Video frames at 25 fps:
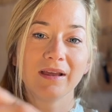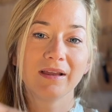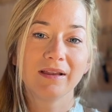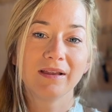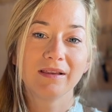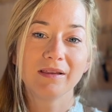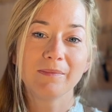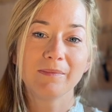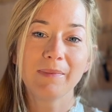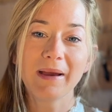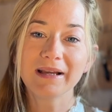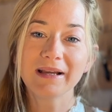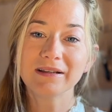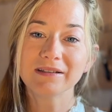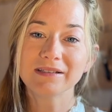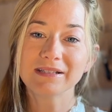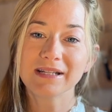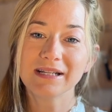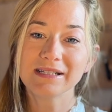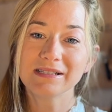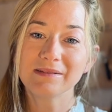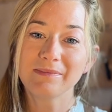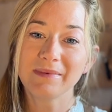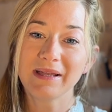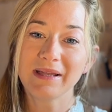The bangle
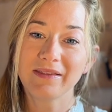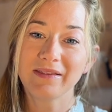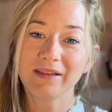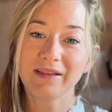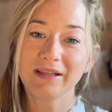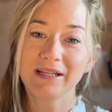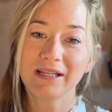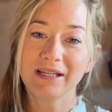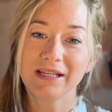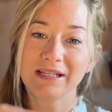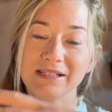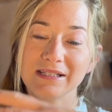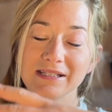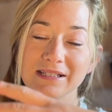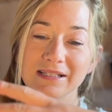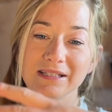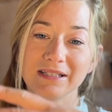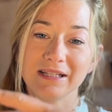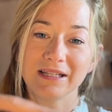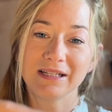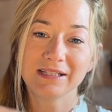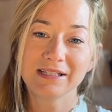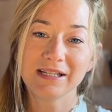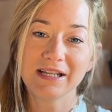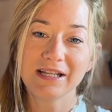sizer method is
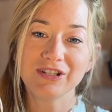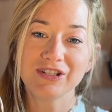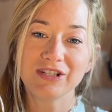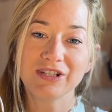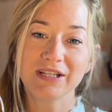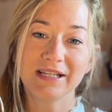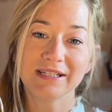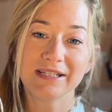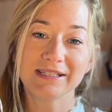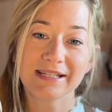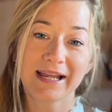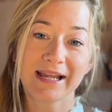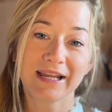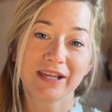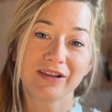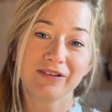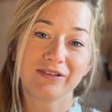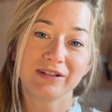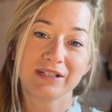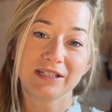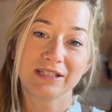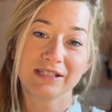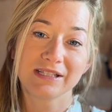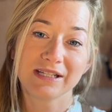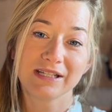essentially as
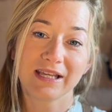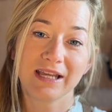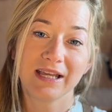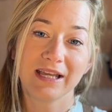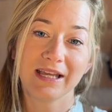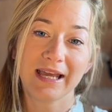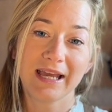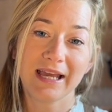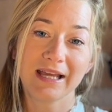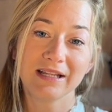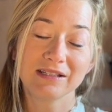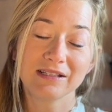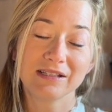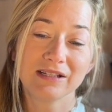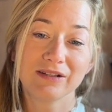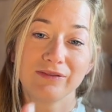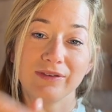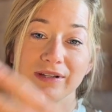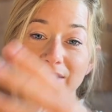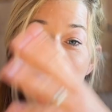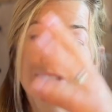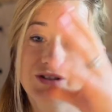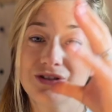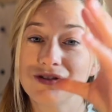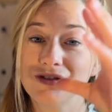accurate as it can get, so
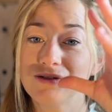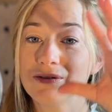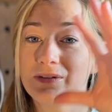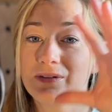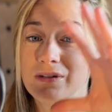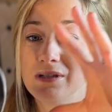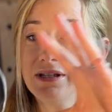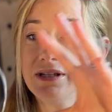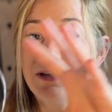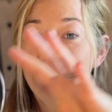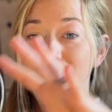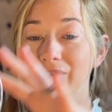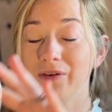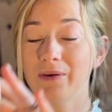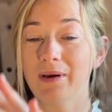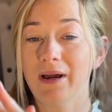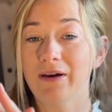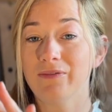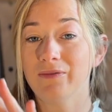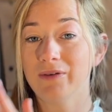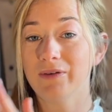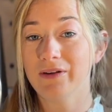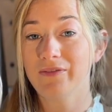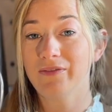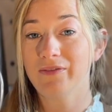rest assured if you have
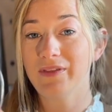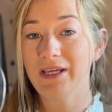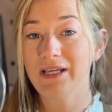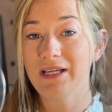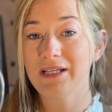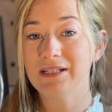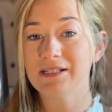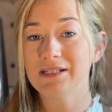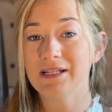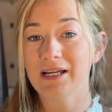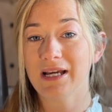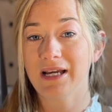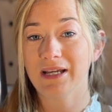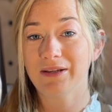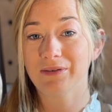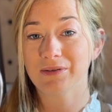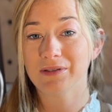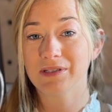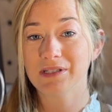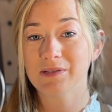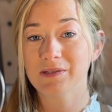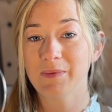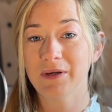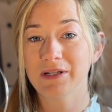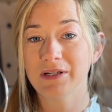one of these at your
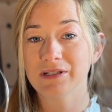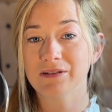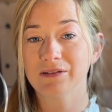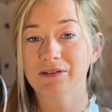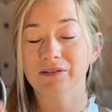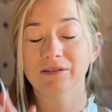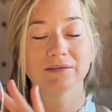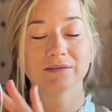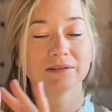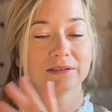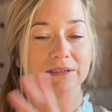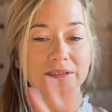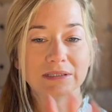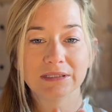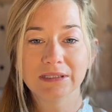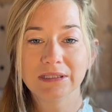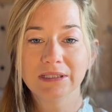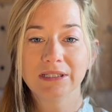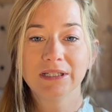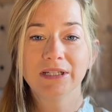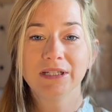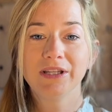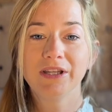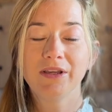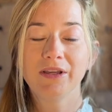disposal,
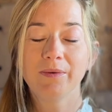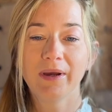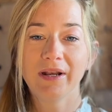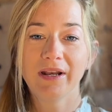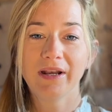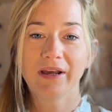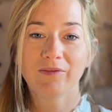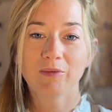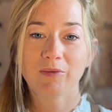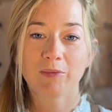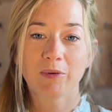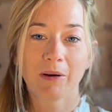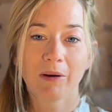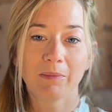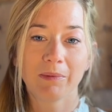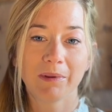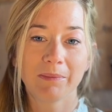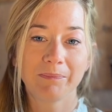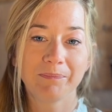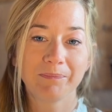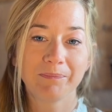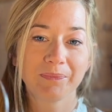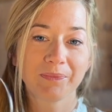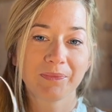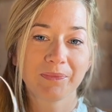you won't have a problem.
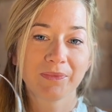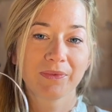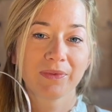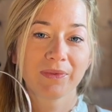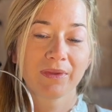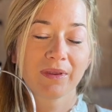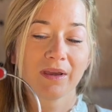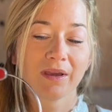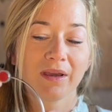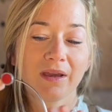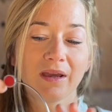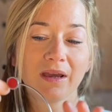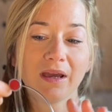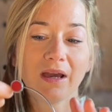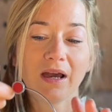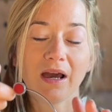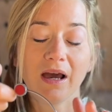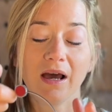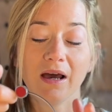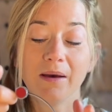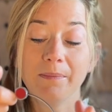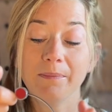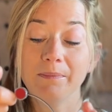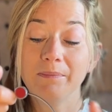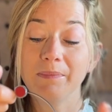
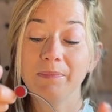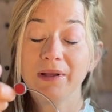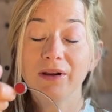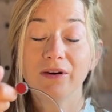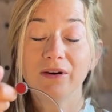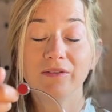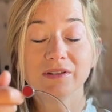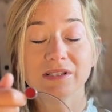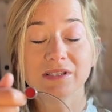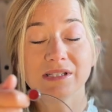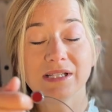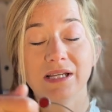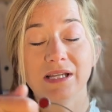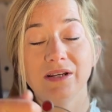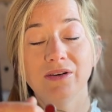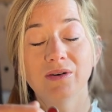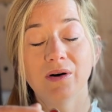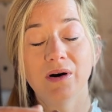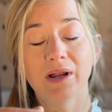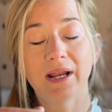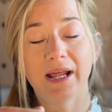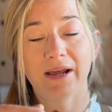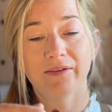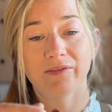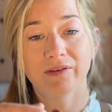But obviously
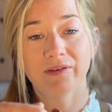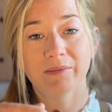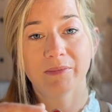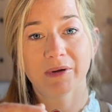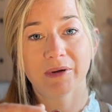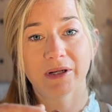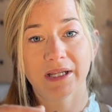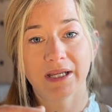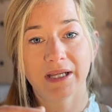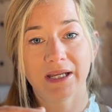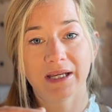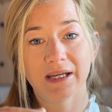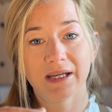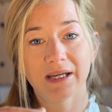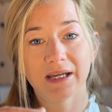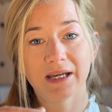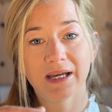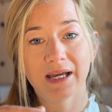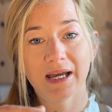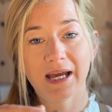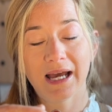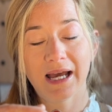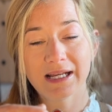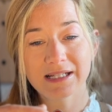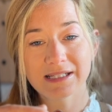not everybody
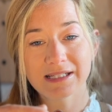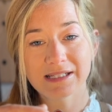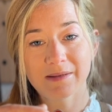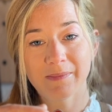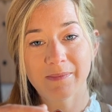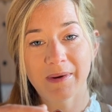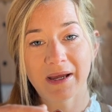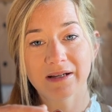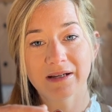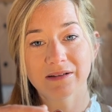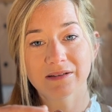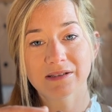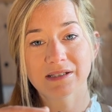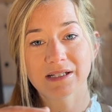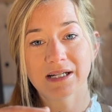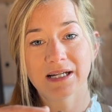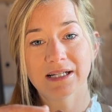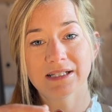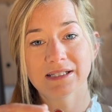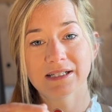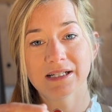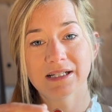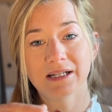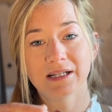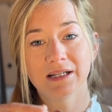has a bangle
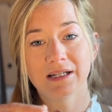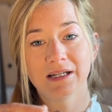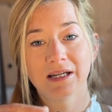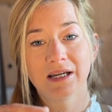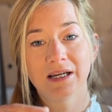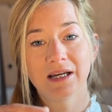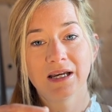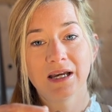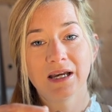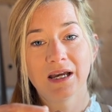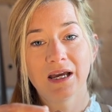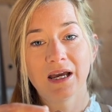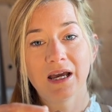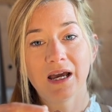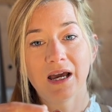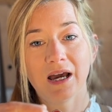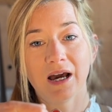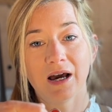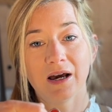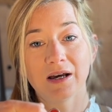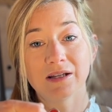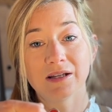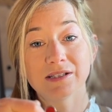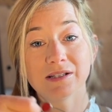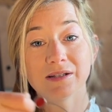sizer,
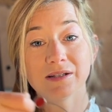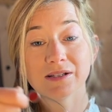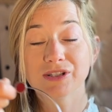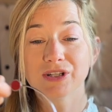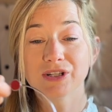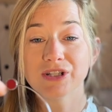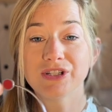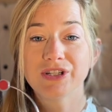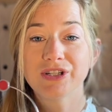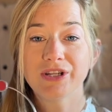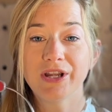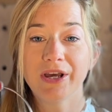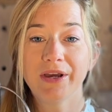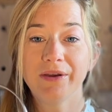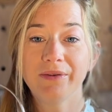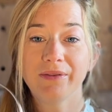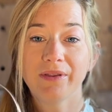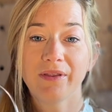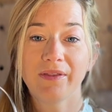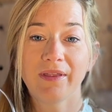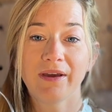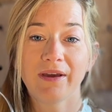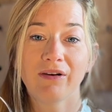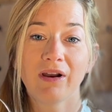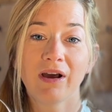so it's good to know that
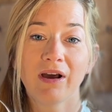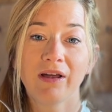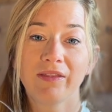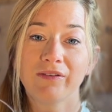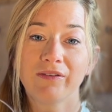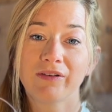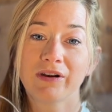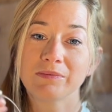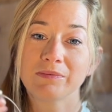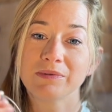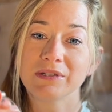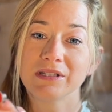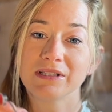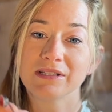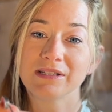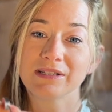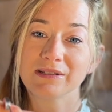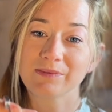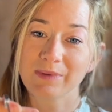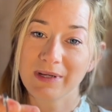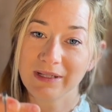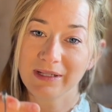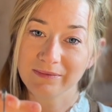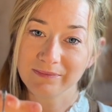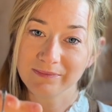there are other options as
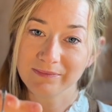well.